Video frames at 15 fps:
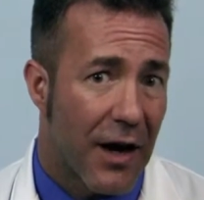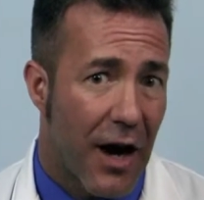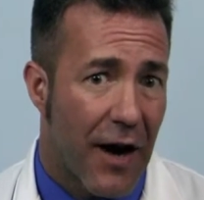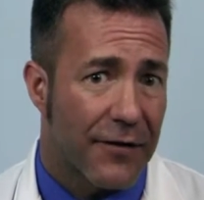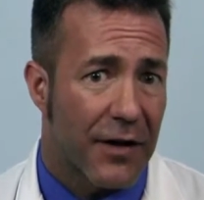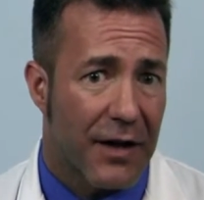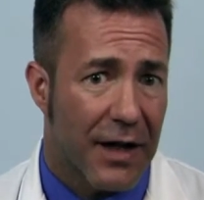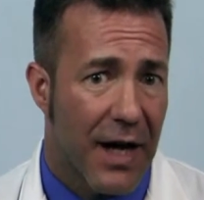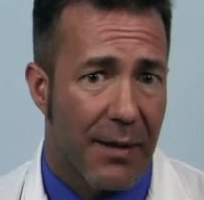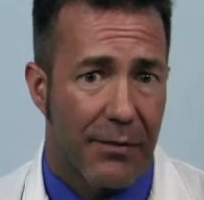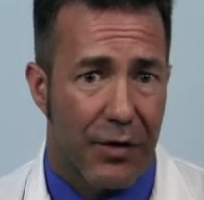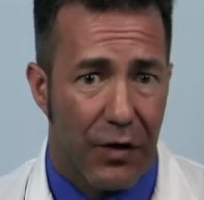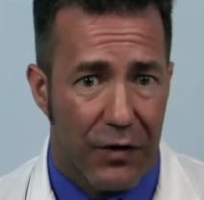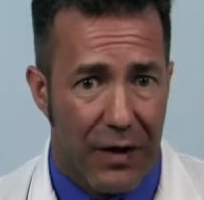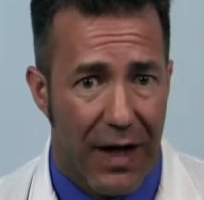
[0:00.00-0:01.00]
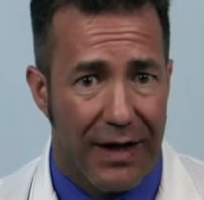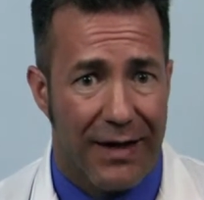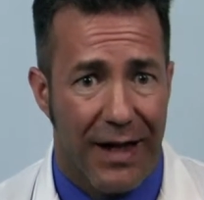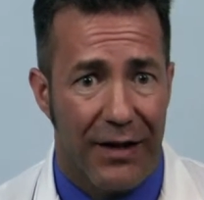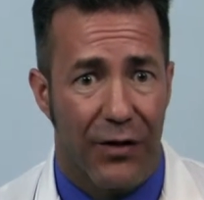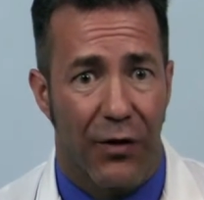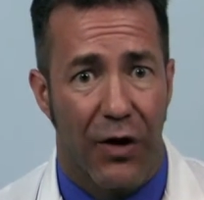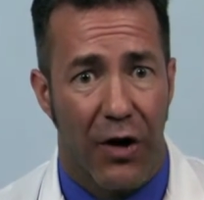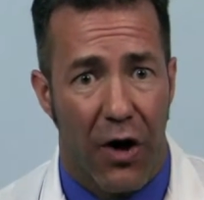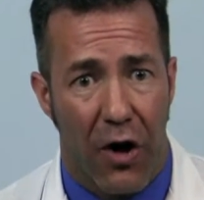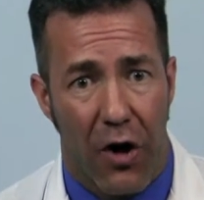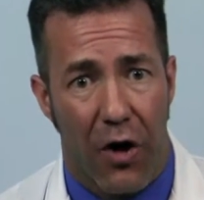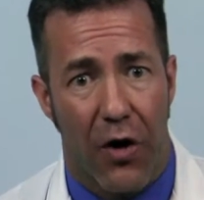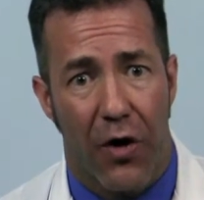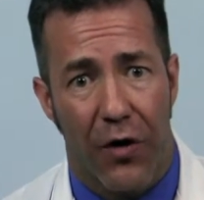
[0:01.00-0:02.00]
Oftentimes they'll take that during
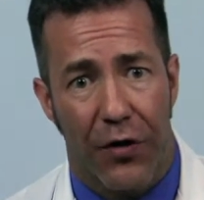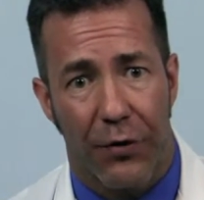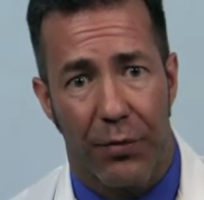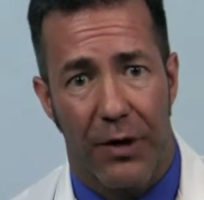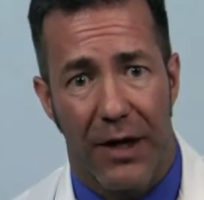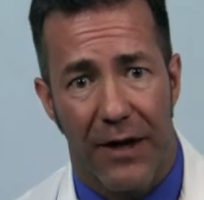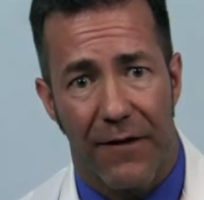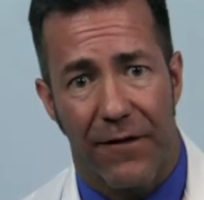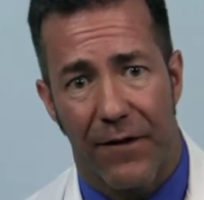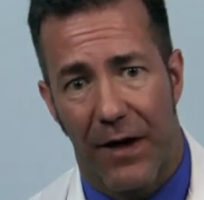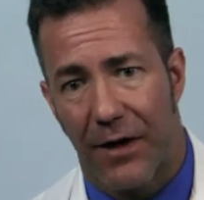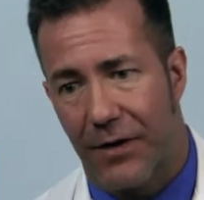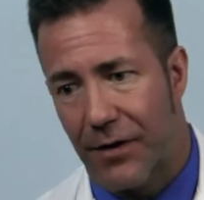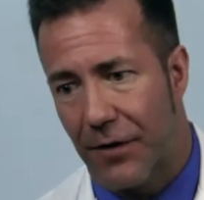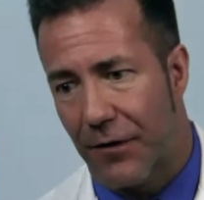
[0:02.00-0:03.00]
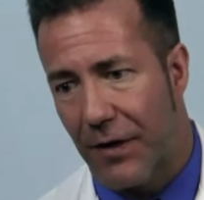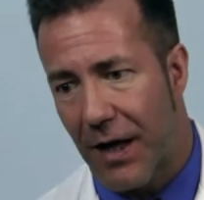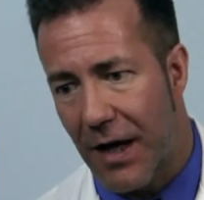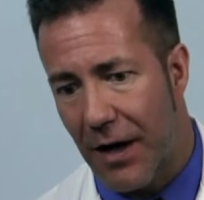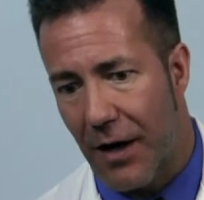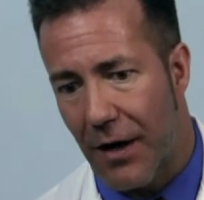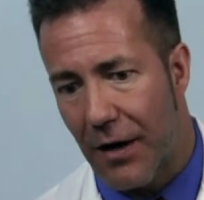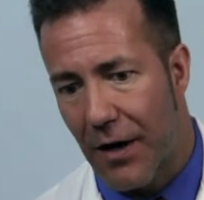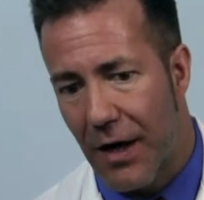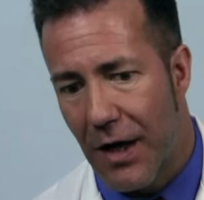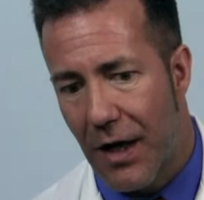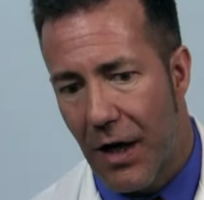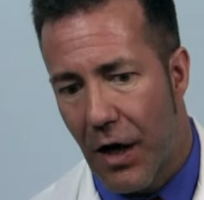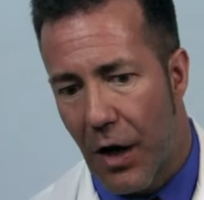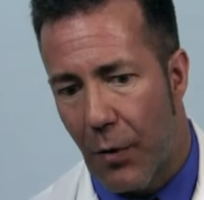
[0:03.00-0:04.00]
all three phases of care.
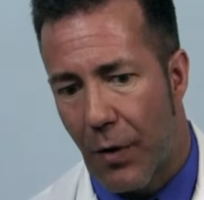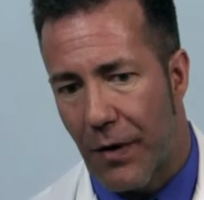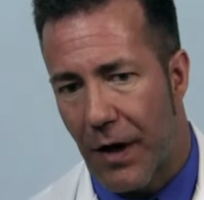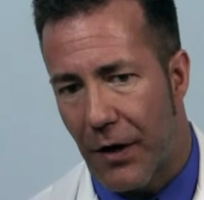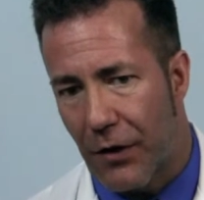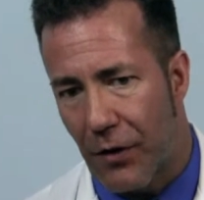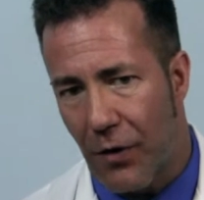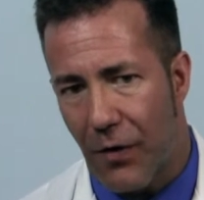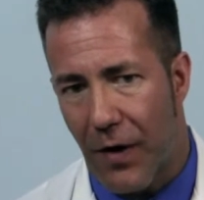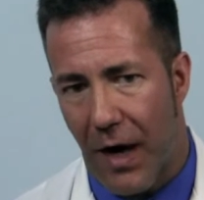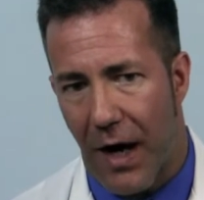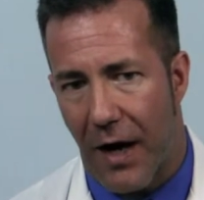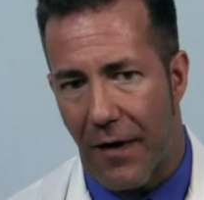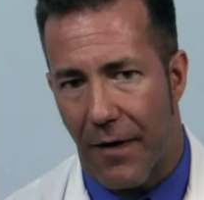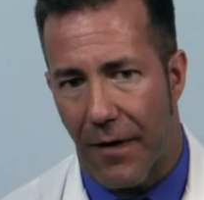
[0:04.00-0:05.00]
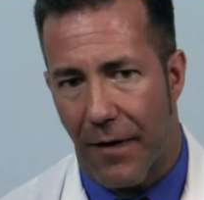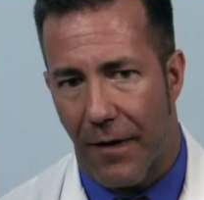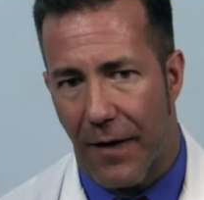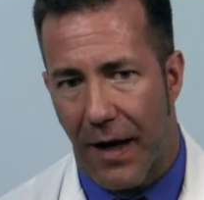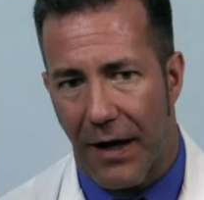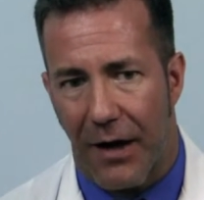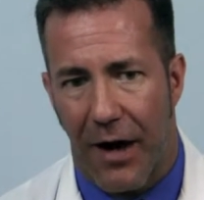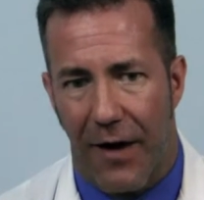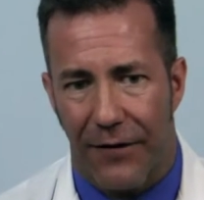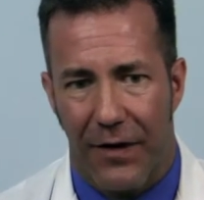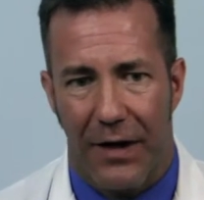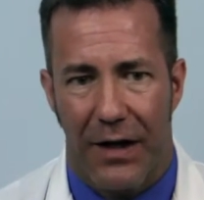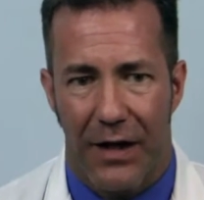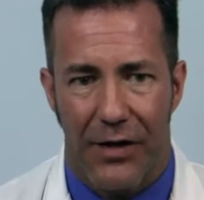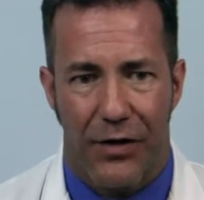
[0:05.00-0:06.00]
When they do that, that
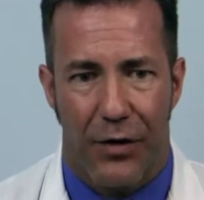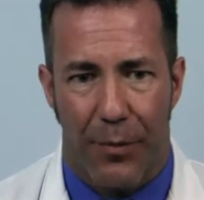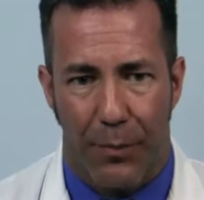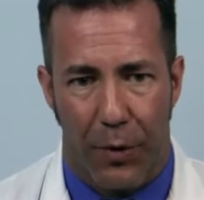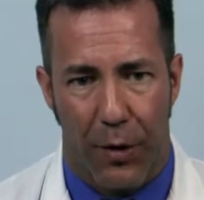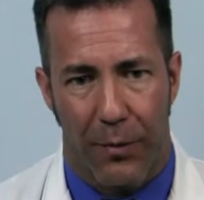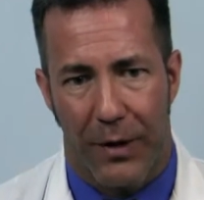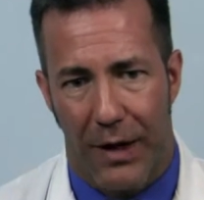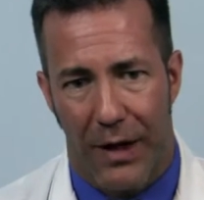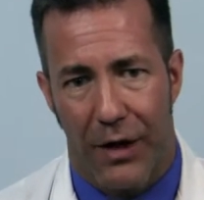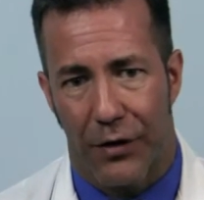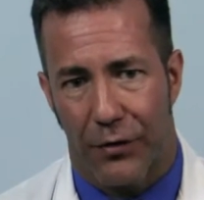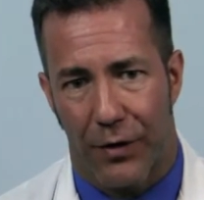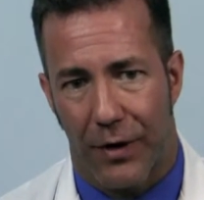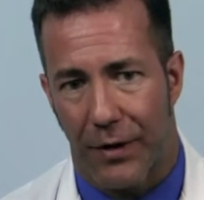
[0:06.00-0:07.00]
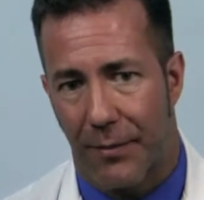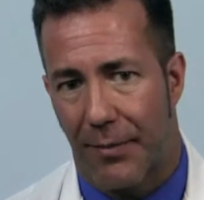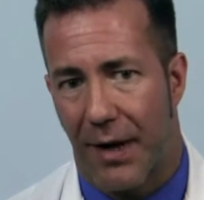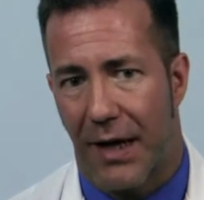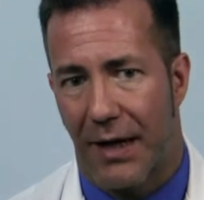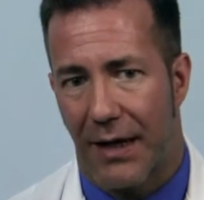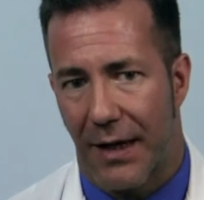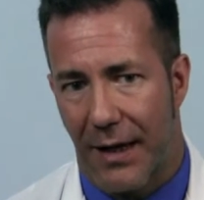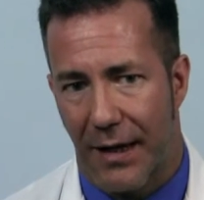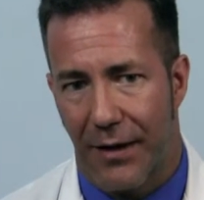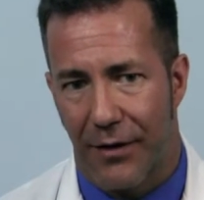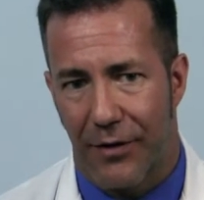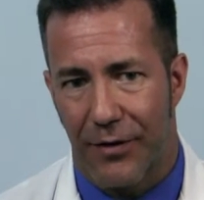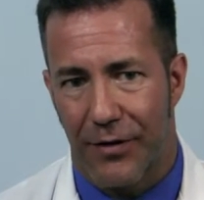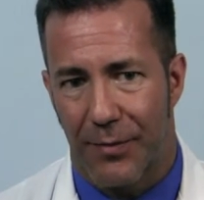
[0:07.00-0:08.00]
often leads to a permanent injury. The body
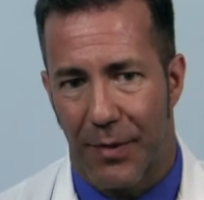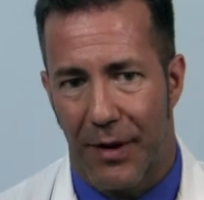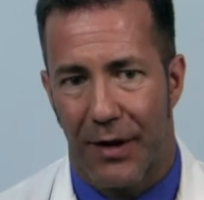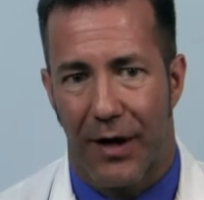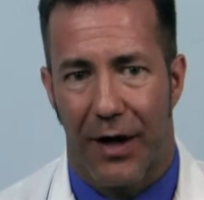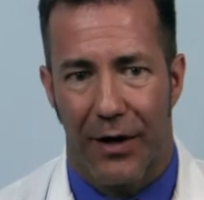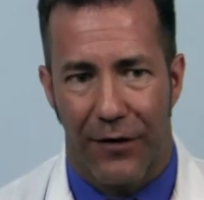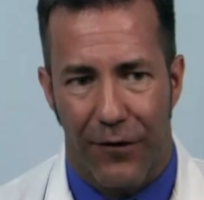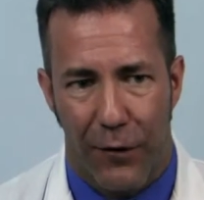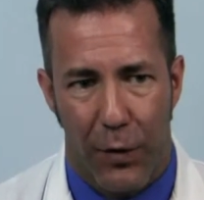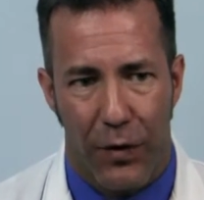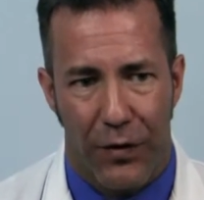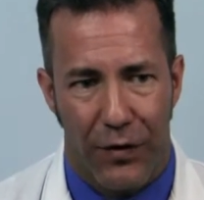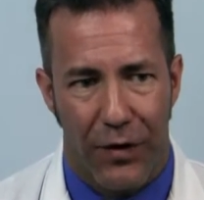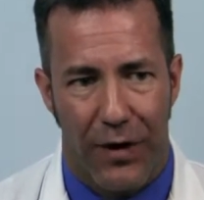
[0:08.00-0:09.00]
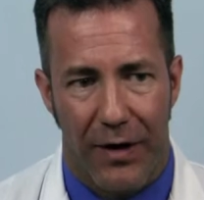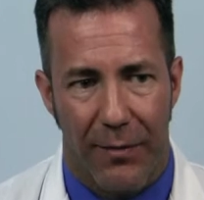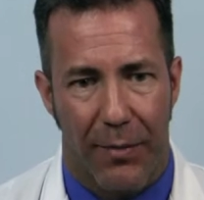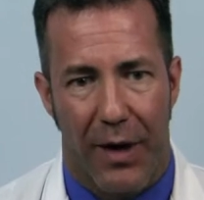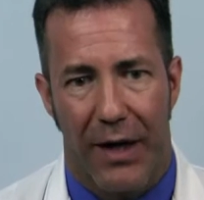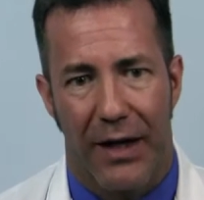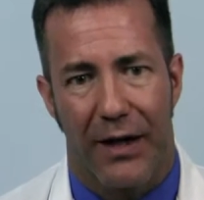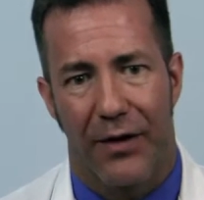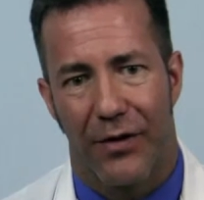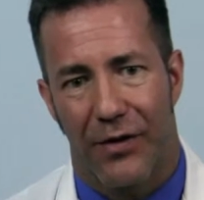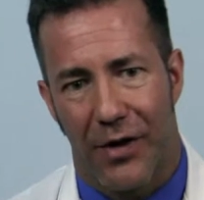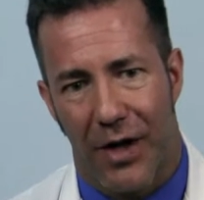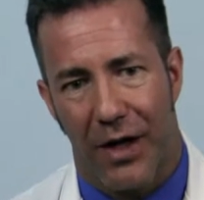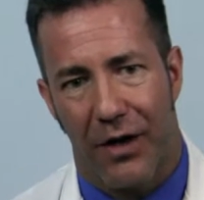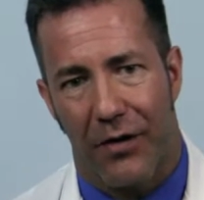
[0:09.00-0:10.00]
heals, but unfortunately the body
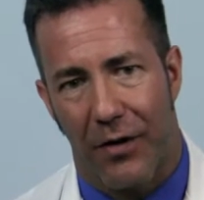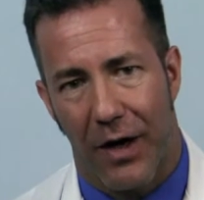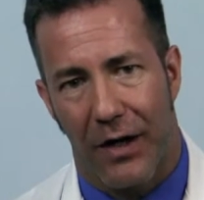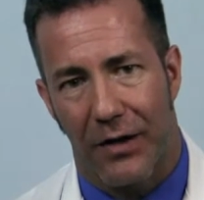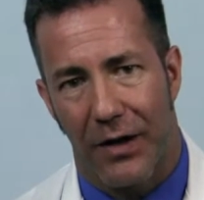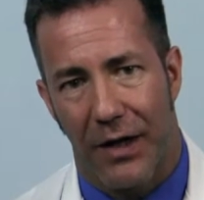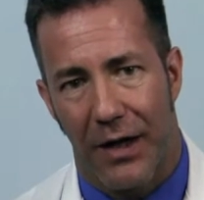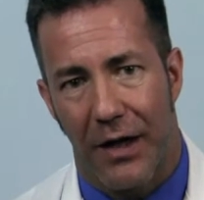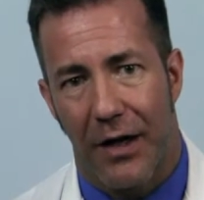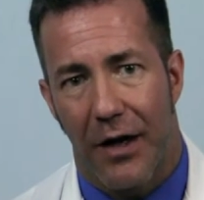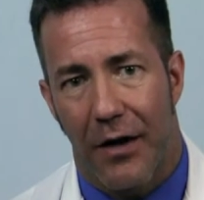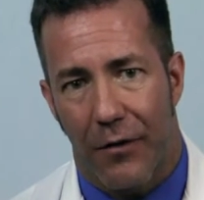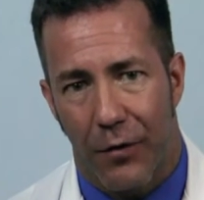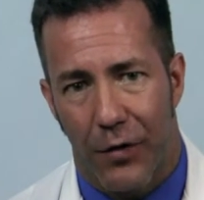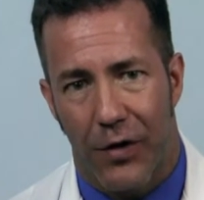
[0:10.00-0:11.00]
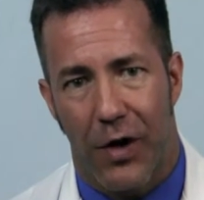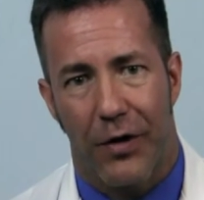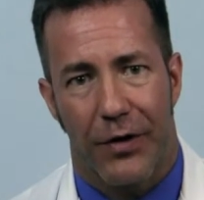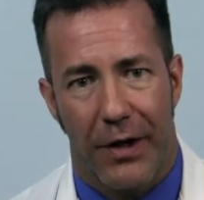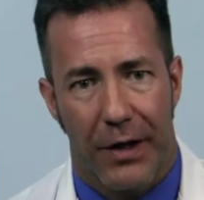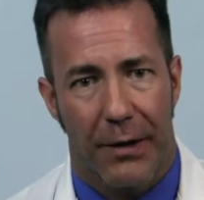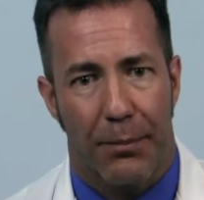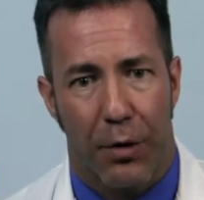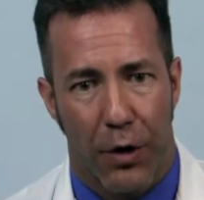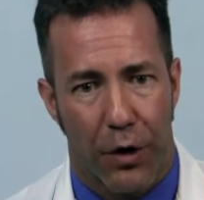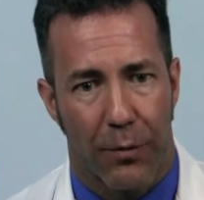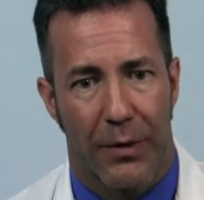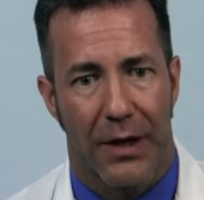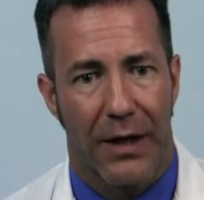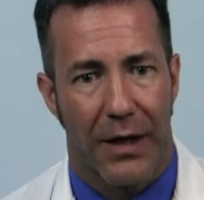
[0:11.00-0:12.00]
heals incorrectly, resulting in a
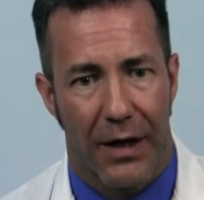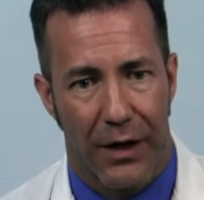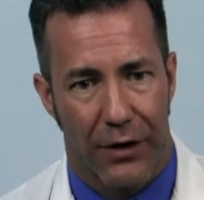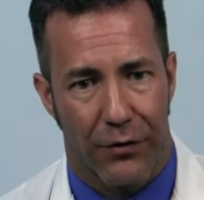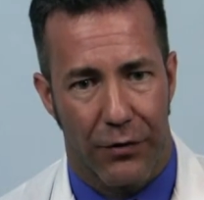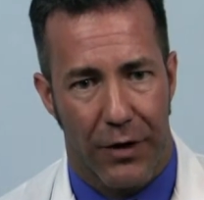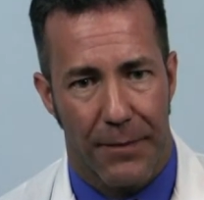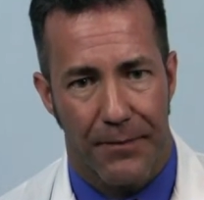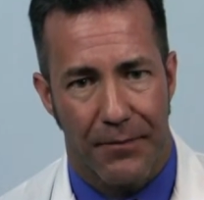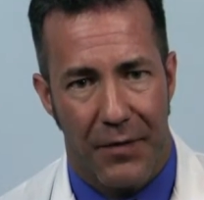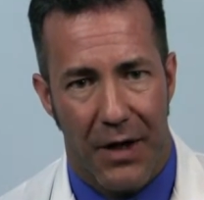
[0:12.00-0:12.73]
permanent injury.